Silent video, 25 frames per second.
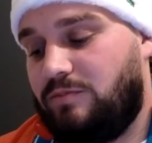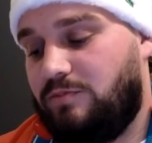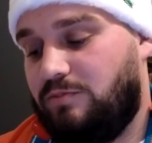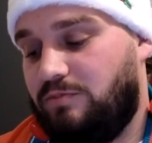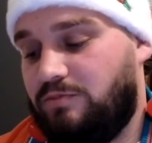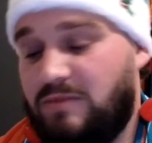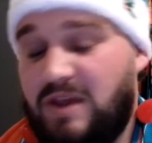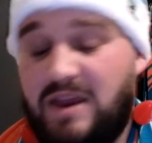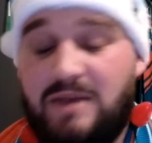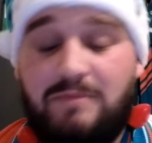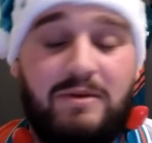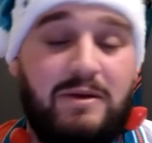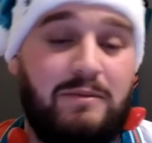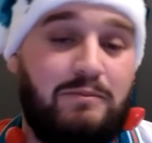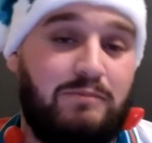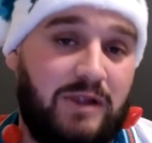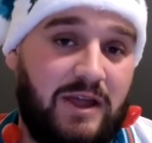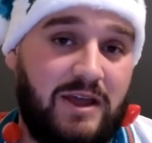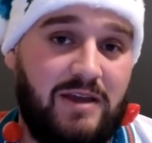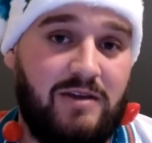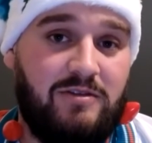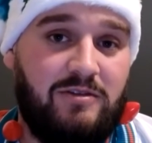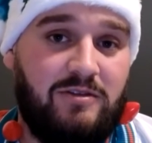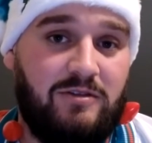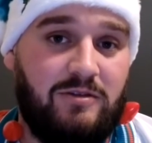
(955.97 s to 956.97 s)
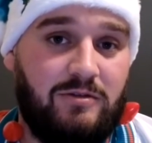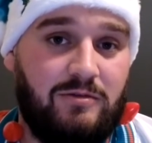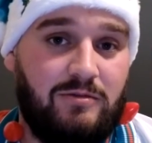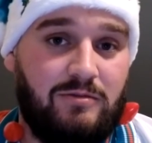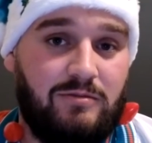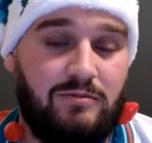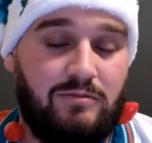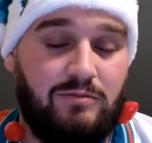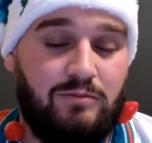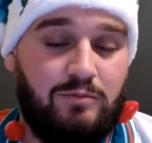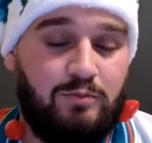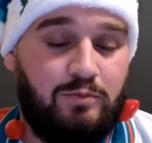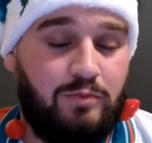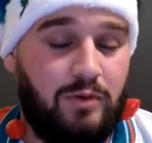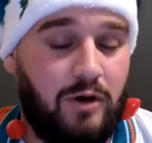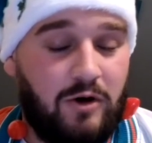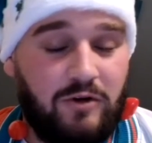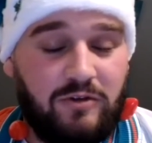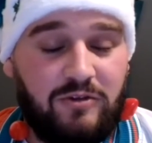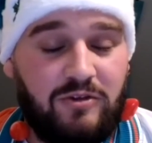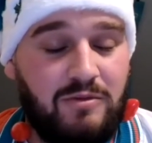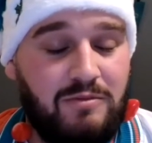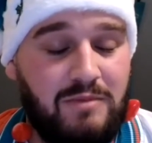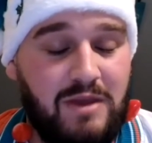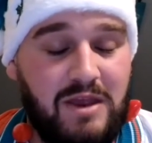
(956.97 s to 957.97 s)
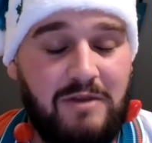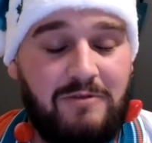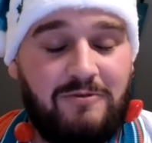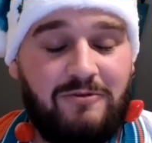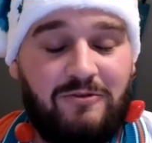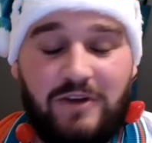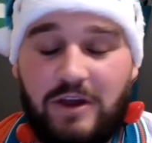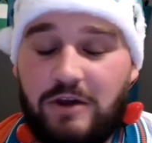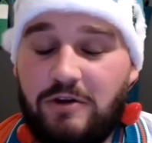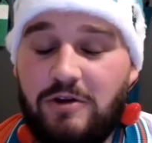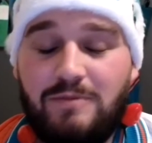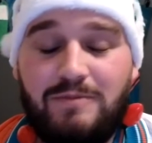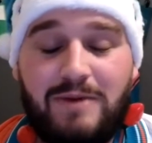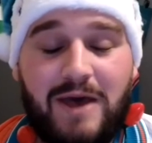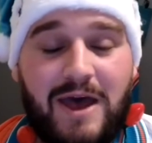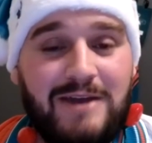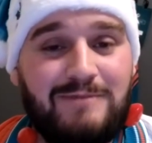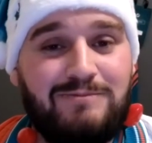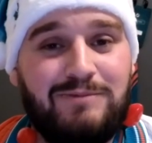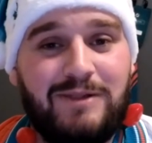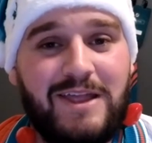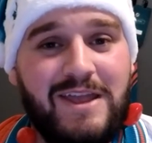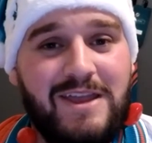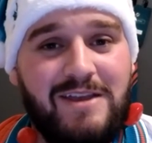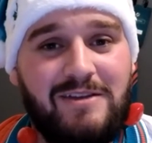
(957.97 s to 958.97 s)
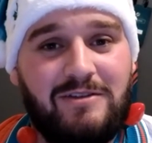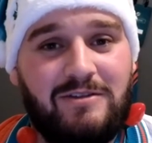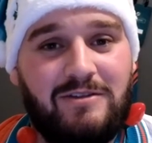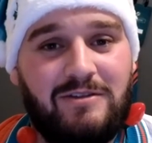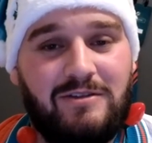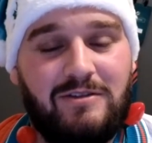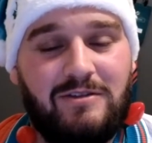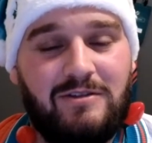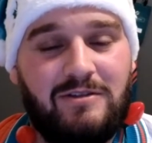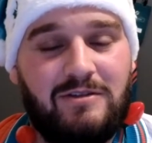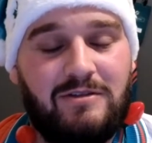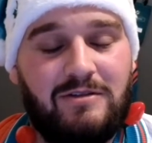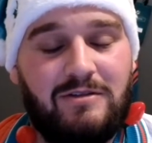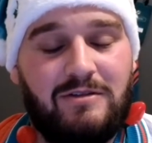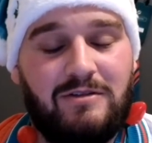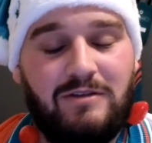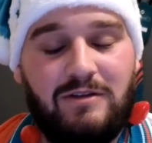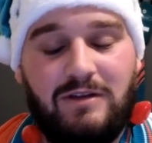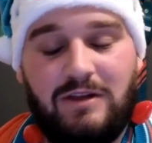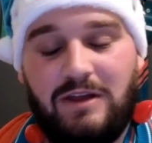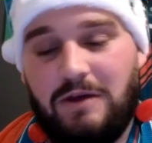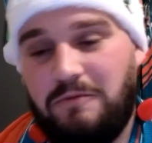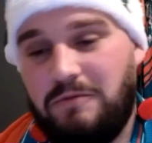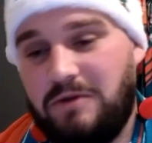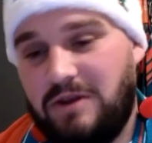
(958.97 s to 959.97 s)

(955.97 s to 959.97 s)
Made big plays, but also made very bad plays. And